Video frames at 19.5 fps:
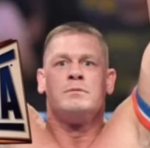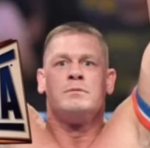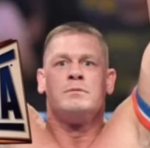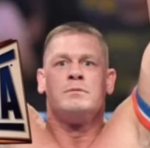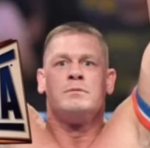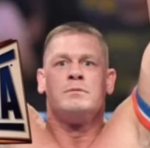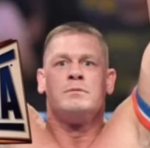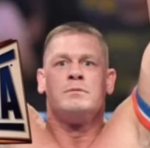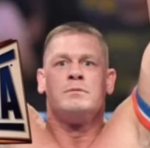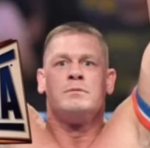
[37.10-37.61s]

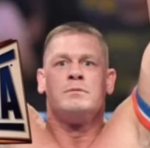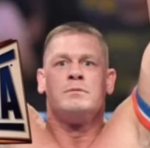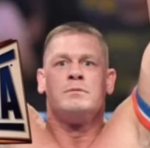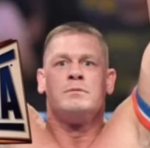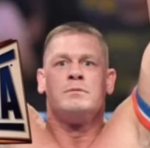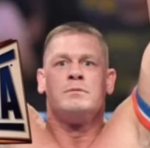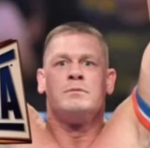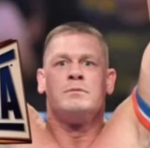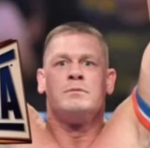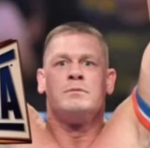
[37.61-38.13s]

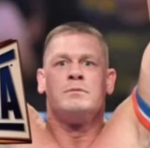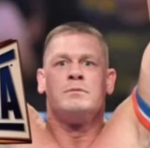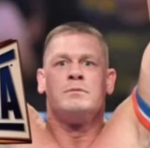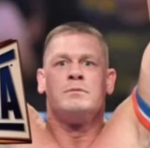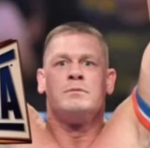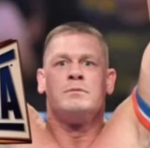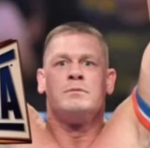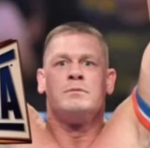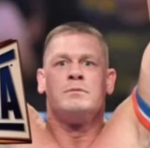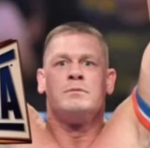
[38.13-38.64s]

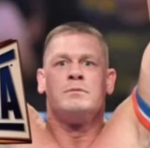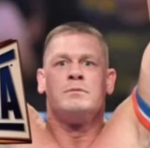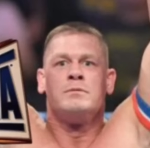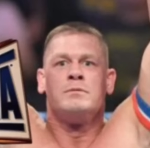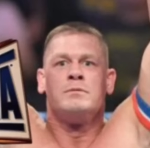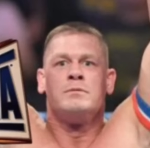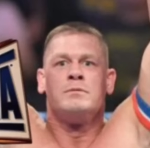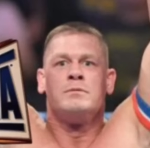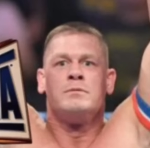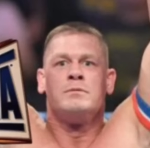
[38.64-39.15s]

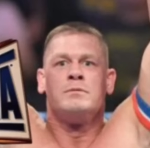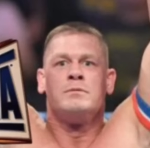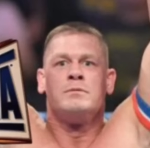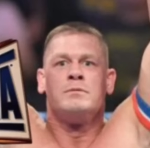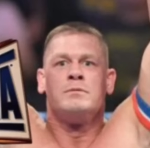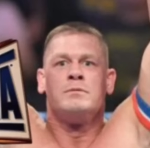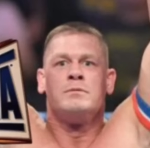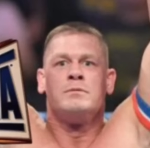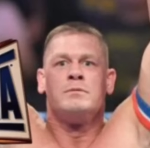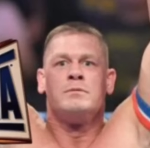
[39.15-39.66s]

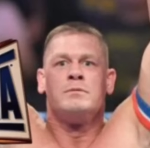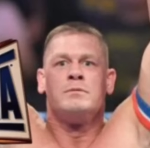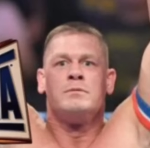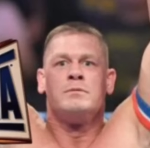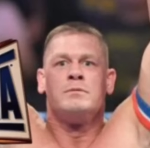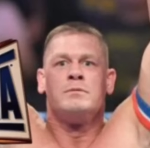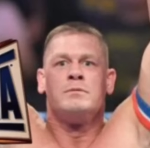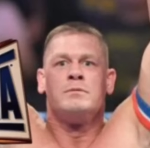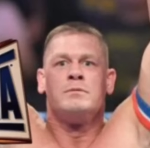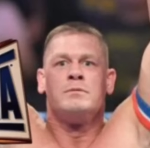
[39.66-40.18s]

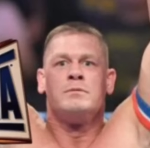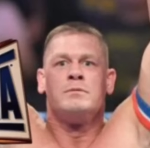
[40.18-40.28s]
The face doesn't move, so there is nothing to read.